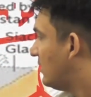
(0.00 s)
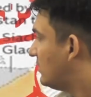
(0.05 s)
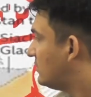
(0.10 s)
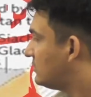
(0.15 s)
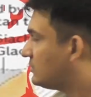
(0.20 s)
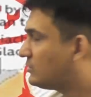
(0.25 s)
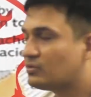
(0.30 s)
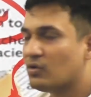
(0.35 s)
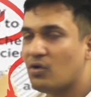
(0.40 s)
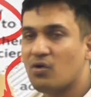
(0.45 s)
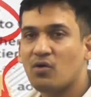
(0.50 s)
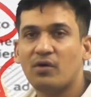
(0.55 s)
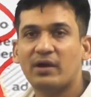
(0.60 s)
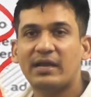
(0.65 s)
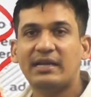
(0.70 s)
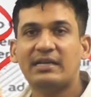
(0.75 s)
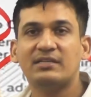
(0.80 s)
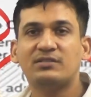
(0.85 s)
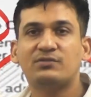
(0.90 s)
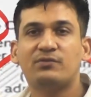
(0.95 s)
So
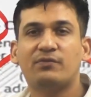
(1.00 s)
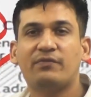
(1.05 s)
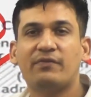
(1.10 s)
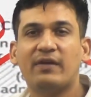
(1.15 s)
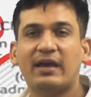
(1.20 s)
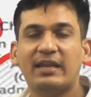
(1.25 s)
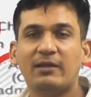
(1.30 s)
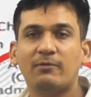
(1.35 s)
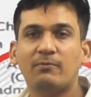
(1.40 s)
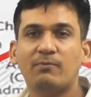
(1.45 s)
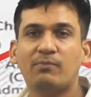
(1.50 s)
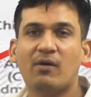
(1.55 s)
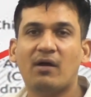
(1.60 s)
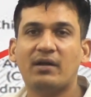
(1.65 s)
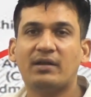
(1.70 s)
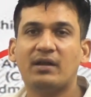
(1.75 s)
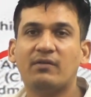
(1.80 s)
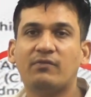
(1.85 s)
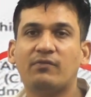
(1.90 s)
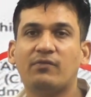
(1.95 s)
it is very
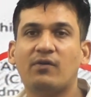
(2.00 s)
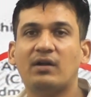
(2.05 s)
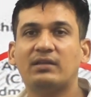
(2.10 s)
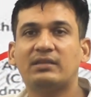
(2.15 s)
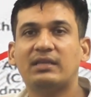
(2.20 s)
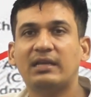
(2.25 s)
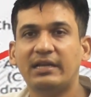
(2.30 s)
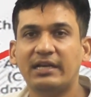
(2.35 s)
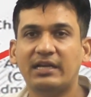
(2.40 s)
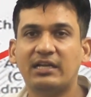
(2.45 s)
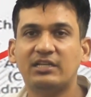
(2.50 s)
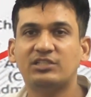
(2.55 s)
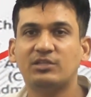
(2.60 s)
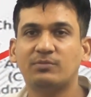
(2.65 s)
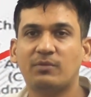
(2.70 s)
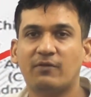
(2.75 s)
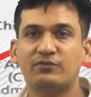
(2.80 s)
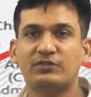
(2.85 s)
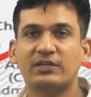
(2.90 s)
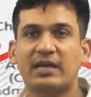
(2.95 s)
important for the
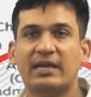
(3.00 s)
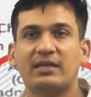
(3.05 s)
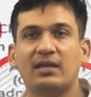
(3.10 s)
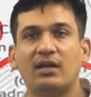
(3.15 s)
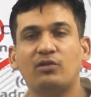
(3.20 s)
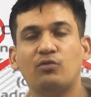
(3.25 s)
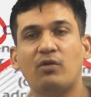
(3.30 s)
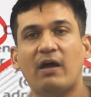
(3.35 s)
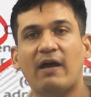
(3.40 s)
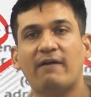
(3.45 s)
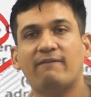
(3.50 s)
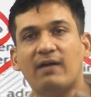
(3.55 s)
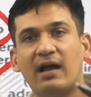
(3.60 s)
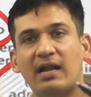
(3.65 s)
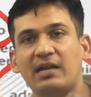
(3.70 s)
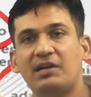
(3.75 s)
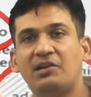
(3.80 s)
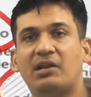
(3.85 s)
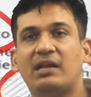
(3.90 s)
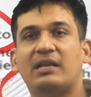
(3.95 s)
leadership of China to have
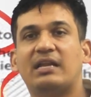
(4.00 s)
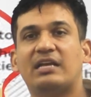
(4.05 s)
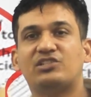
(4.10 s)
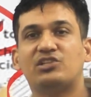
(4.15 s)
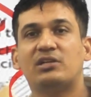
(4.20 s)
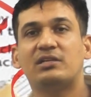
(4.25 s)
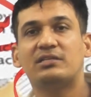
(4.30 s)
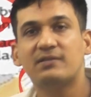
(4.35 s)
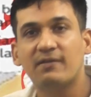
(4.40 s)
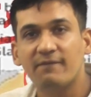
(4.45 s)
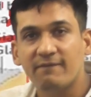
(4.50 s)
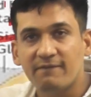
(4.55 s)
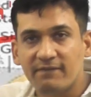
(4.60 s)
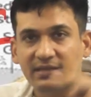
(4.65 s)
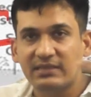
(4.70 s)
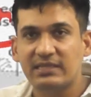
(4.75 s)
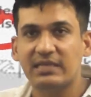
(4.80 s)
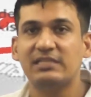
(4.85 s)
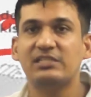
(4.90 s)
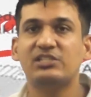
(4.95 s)
ultra-nationalism
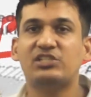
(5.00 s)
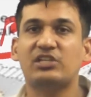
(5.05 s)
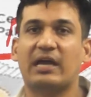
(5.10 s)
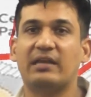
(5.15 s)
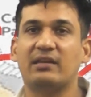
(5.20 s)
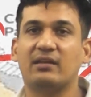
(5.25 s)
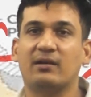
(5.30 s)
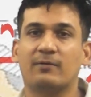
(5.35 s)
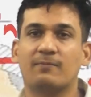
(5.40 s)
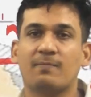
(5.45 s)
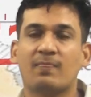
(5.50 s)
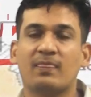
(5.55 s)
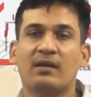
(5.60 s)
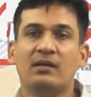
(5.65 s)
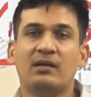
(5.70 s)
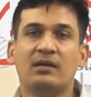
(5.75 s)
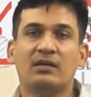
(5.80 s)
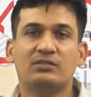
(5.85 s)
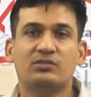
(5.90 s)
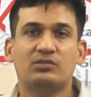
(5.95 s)
within China.
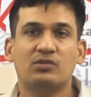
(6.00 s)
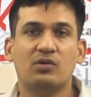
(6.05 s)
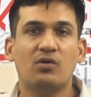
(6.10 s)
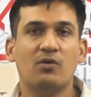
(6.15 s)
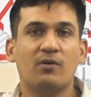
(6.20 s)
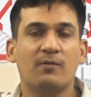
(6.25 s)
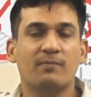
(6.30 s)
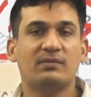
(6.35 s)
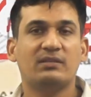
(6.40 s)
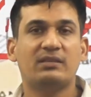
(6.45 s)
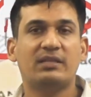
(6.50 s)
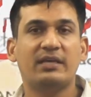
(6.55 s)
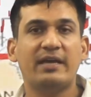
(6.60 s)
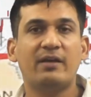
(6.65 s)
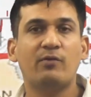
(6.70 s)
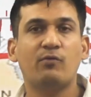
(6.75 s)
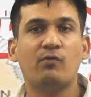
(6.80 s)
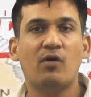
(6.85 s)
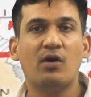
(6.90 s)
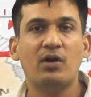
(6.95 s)
So
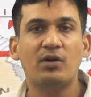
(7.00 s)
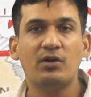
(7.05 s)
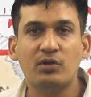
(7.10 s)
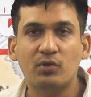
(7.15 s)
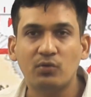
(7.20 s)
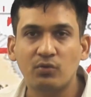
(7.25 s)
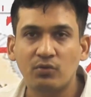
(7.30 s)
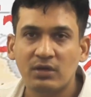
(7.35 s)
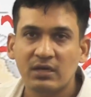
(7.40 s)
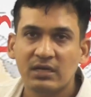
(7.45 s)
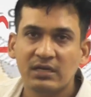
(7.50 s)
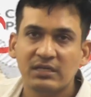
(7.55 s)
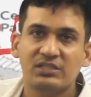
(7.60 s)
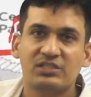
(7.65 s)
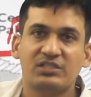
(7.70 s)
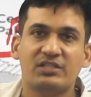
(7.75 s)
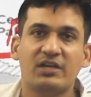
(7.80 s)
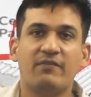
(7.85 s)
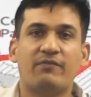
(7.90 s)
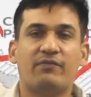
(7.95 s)
they want to
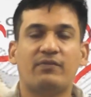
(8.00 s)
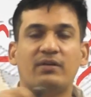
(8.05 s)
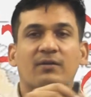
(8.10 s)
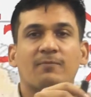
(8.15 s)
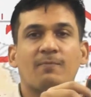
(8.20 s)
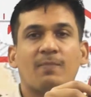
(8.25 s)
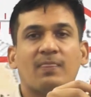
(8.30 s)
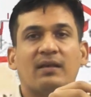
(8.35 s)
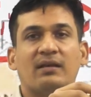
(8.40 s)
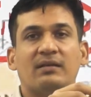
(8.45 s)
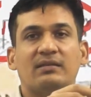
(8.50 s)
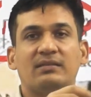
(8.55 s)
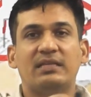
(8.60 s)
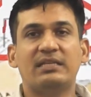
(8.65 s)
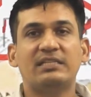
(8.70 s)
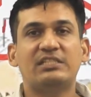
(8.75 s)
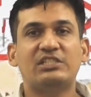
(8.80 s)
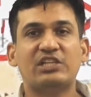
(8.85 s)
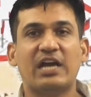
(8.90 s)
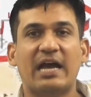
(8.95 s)
shift
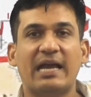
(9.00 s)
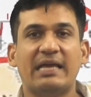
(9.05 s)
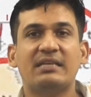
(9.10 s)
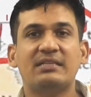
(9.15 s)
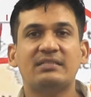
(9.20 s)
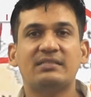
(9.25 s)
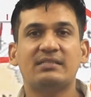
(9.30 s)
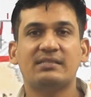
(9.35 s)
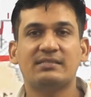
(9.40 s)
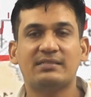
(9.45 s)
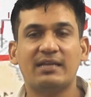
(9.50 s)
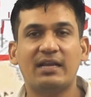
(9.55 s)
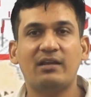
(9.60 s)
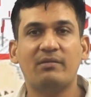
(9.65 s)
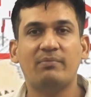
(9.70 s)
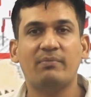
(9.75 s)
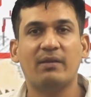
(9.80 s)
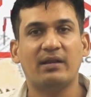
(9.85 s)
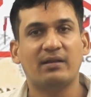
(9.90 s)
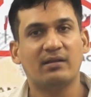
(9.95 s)
the Chinese
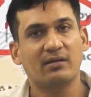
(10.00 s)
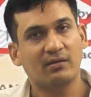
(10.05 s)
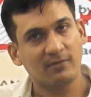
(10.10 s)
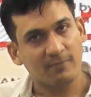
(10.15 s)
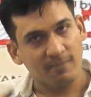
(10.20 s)
resentment,